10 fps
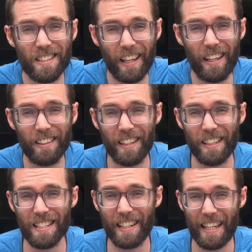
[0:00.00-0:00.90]
state that
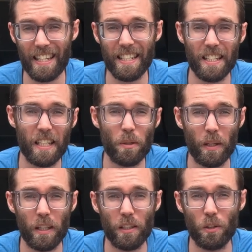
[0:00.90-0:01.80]
it is an
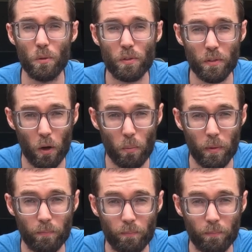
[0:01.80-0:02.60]
eTPU foam.